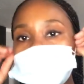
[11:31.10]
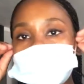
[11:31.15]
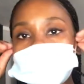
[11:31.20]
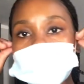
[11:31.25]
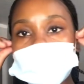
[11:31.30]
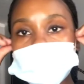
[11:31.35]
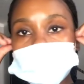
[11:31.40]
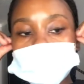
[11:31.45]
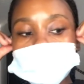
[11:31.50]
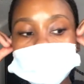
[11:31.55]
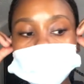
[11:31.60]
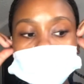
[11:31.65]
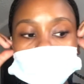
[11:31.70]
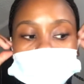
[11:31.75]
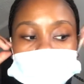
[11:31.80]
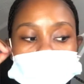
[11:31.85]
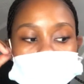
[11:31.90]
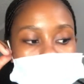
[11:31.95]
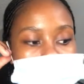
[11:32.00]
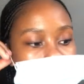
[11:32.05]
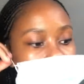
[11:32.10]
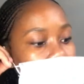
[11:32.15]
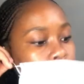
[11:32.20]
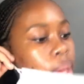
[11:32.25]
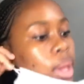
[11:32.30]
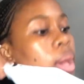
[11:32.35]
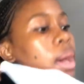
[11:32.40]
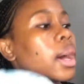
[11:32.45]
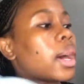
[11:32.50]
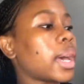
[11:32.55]
tired.
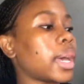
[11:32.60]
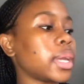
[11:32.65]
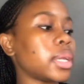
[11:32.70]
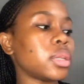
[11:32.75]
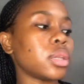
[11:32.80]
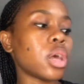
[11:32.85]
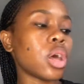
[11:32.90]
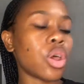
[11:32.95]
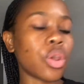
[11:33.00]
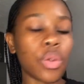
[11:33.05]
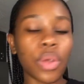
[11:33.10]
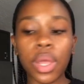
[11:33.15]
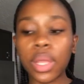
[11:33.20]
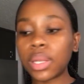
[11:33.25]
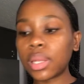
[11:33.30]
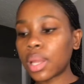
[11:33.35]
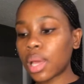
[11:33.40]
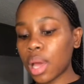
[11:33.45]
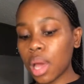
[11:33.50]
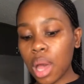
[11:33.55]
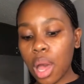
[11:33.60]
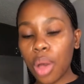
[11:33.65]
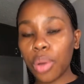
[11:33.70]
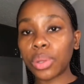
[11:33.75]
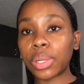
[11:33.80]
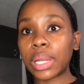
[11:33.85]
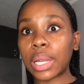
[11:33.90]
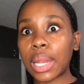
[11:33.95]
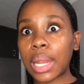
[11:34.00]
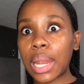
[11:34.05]
And right now, I would
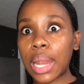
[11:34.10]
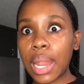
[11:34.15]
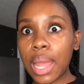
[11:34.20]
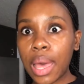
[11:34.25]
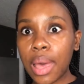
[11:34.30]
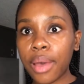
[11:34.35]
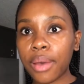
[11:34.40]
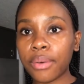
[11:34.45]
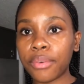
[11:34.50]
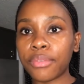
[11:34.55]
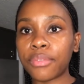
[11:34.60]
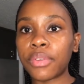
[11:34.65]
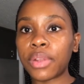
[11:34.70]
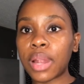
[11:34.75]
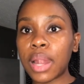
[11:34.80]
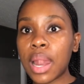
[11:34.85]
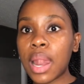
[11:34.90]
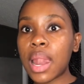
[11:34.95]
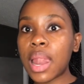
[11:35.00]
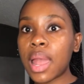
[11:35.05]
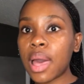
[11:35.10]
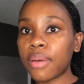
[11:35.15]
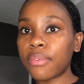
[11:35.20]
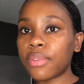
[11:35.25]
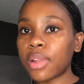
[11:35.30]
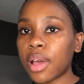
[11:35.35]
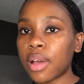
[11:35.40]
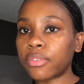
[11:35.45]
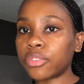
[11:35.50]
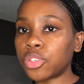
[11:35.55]
love, love,
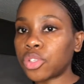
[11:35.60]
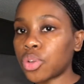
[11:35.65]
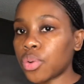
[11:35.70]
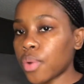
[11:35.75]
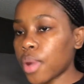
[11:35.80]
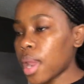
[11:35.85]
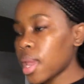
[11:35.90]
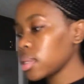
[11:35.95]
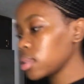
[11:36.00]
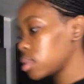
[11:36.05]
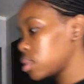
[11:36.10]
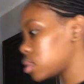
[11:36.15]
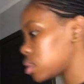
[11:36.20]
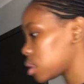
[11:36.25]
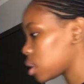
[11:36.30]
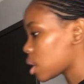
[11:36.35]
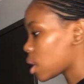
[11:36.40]
love to rest.